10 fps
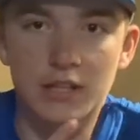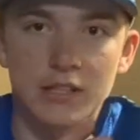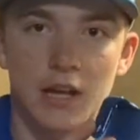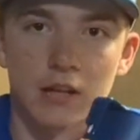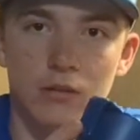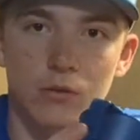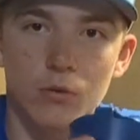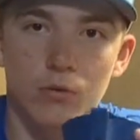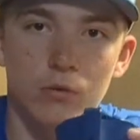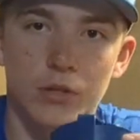It's got a little
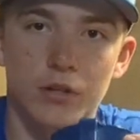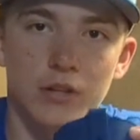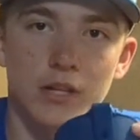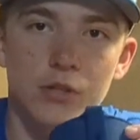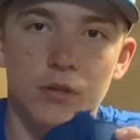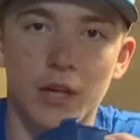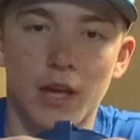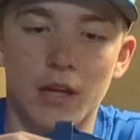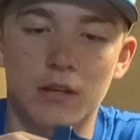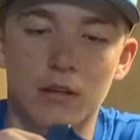hole here that you
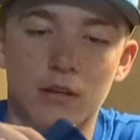can